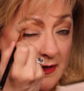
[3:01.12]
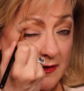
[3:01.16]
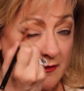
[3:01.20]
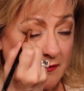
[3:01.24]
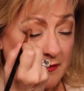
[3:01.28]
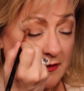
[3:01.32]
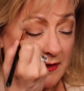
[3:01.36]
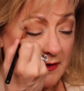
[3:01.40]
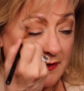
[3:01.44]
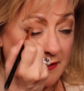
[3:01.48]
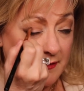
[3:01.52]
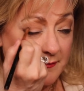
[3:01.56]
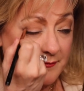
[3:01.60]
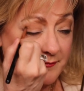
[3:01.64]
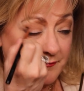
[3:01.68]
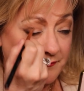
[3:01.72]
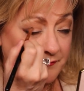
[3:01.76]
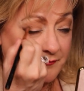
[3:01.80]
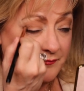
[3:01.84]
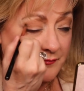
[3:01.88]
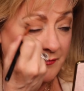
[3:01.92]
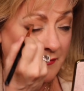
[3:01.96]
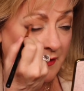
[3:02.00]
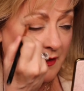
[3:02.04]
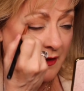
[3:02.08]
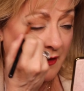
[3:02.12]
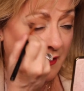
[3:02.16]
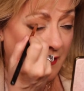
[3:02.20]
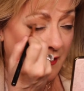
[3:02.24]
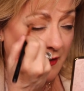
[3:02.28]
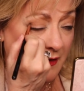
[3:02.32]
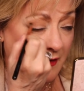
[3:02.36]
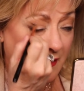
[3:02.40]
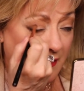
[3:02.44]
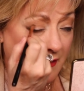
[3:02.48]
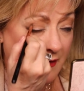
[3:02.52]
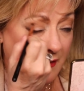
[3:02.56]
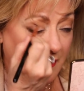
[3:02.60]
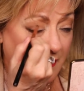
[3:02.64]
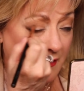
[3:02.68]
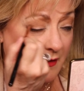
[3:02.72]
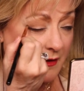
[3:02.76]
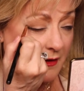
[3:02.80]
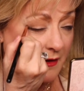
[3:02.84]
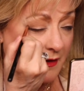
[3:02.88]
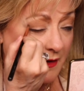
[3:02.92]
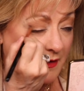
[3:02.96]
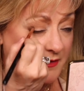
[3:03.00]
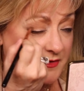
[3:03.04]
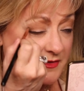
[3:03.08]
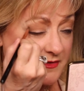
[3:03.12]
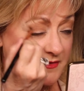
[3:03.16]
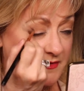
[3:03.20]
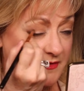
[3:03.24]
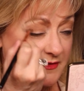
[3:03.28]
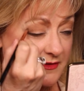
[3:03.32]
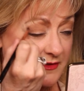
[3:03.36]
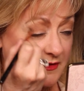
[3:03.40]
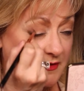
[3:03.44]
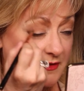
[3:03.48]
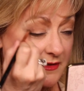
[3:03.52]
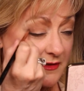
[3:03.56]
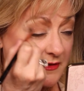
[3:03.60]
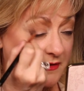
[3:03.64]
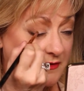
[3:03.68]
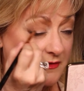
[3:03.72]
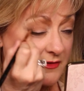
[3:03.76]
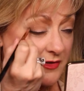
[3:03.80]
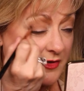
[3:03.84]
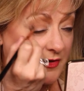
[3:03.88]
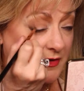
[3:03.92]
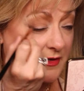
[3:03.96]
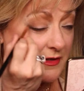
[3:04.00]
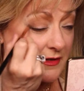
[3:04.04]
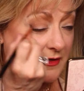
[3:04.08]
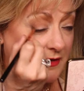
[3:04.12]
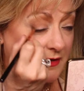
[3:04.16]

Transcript: area. I just to get darken